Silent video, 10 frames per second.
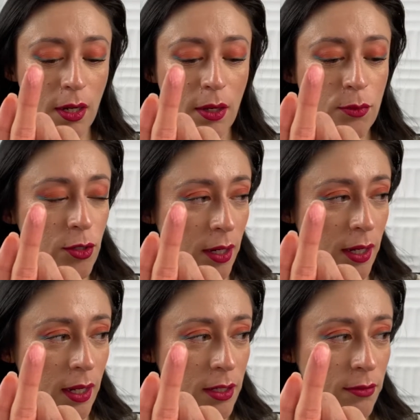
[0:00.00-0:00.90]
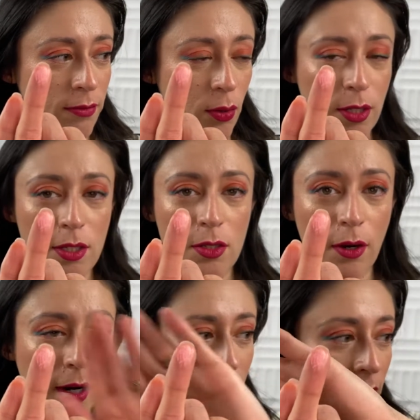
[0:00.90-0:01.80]
I'm trying to get it to focus,
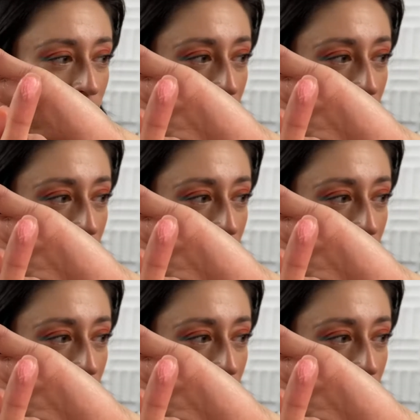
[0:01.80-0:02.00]
sorry.